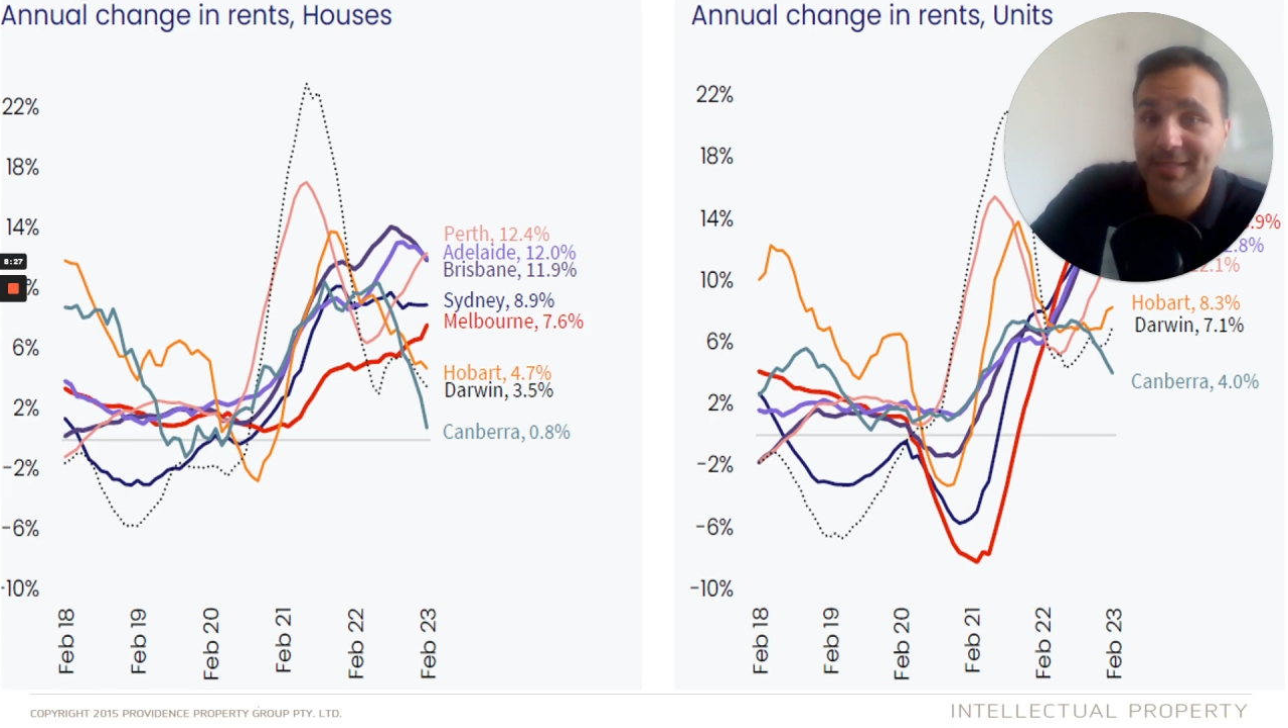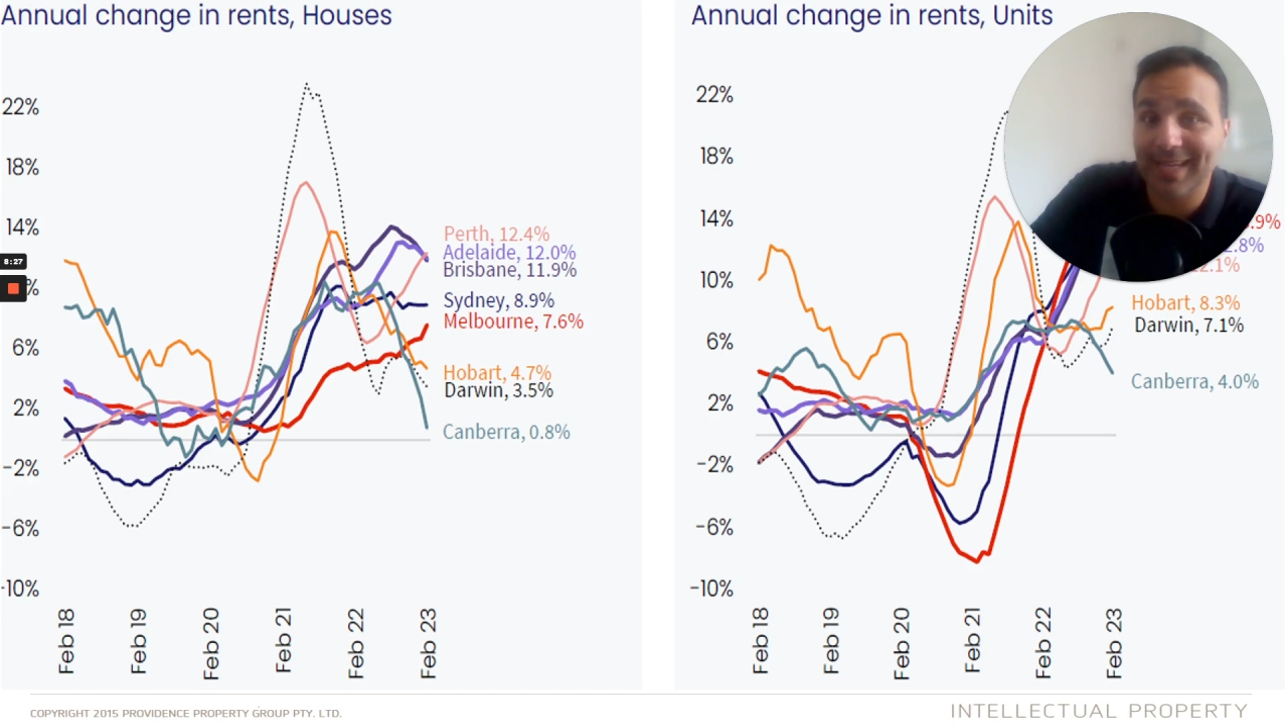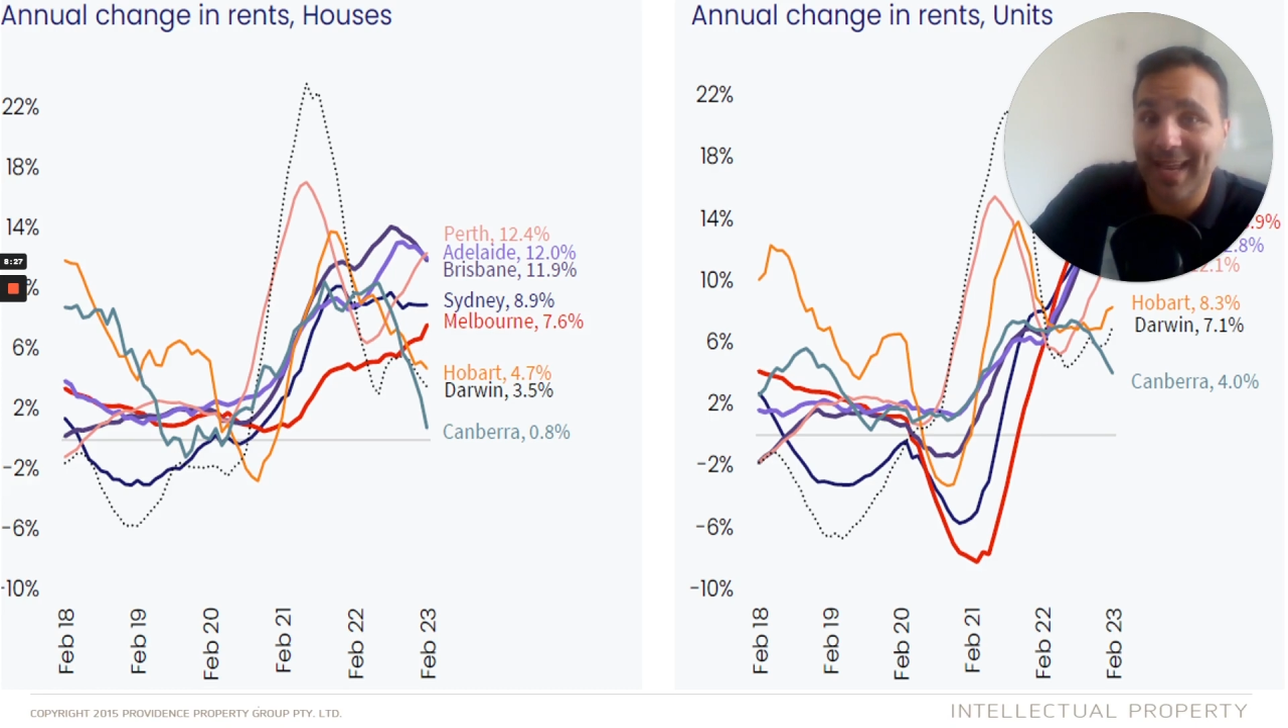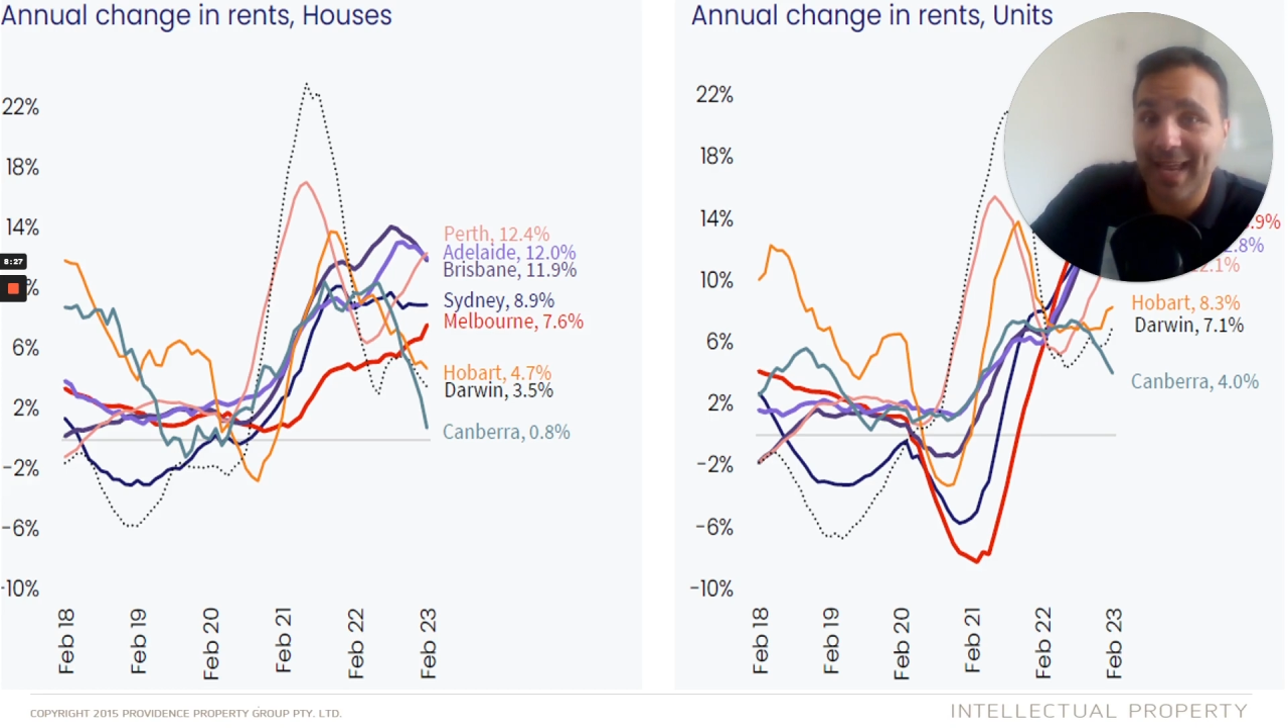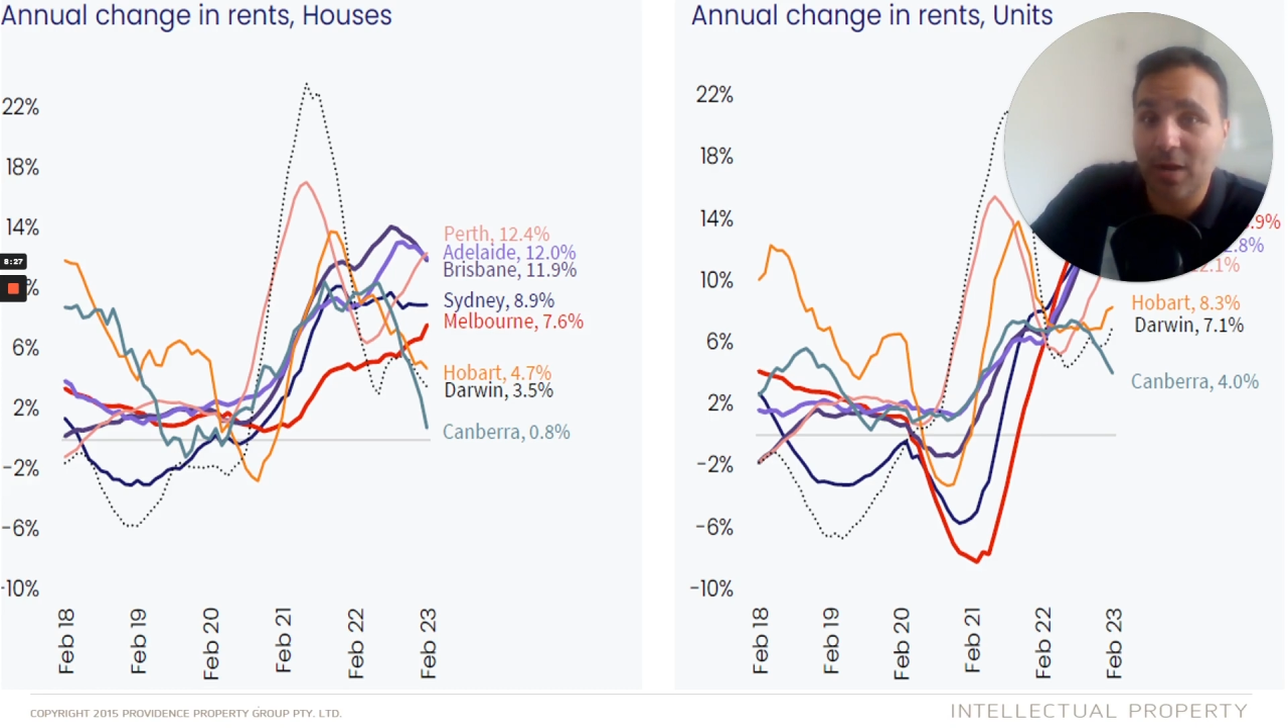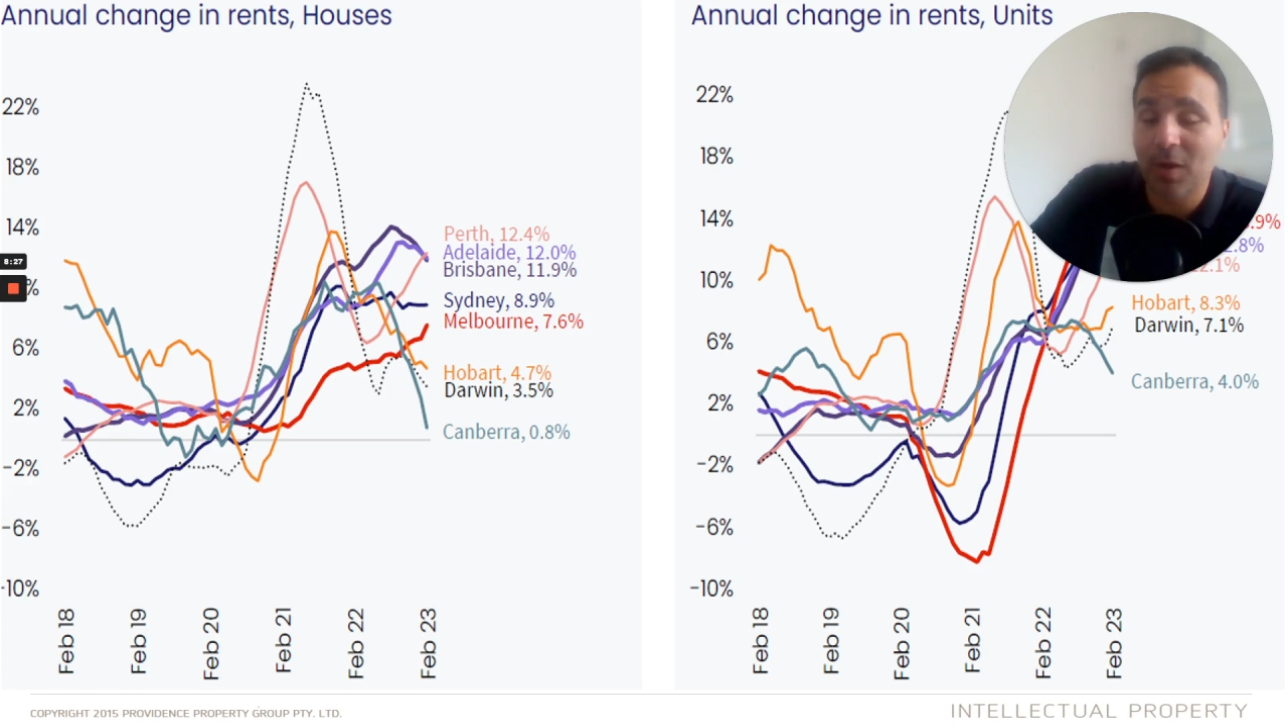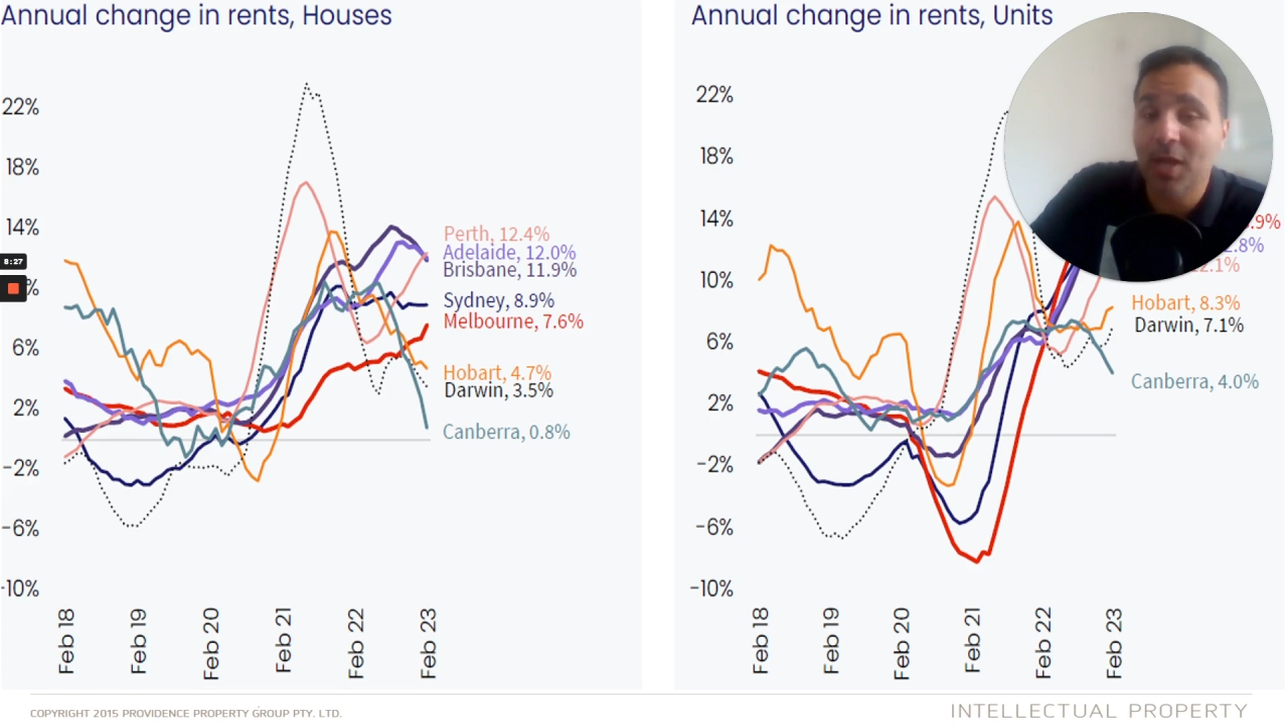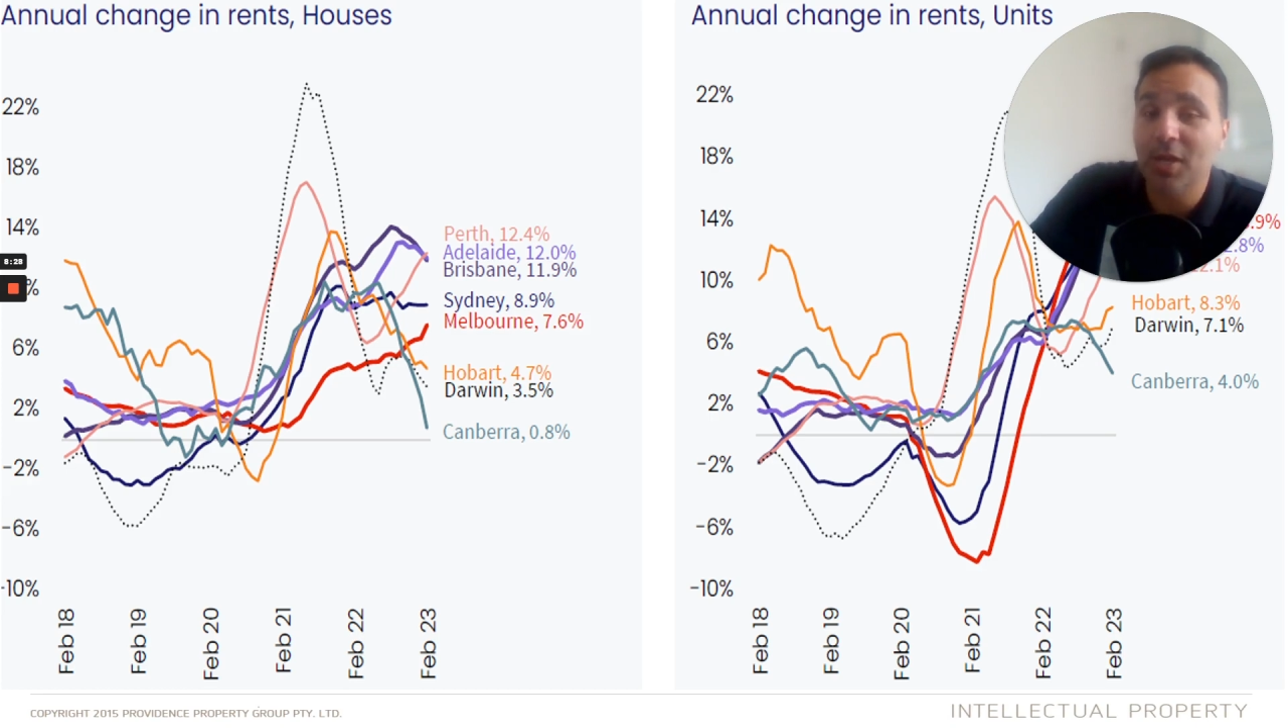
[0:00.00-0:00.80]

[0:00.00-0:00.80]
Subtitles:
are now